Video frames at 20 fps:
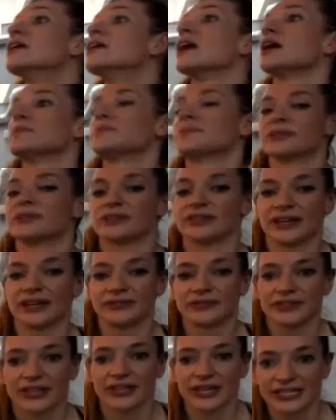upper
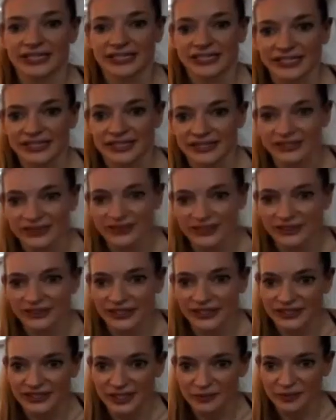left thigh into the earth
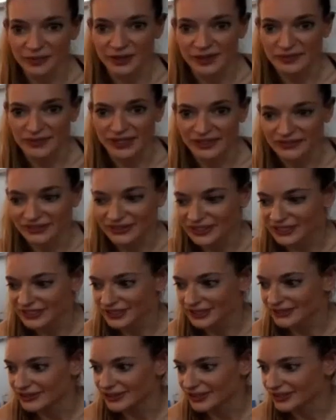as I point my foot and
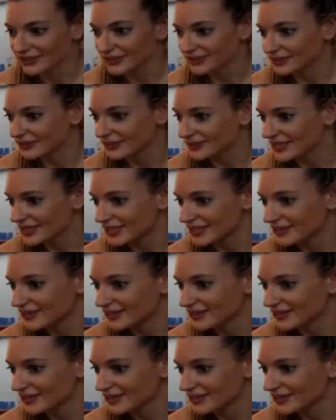lower goes down.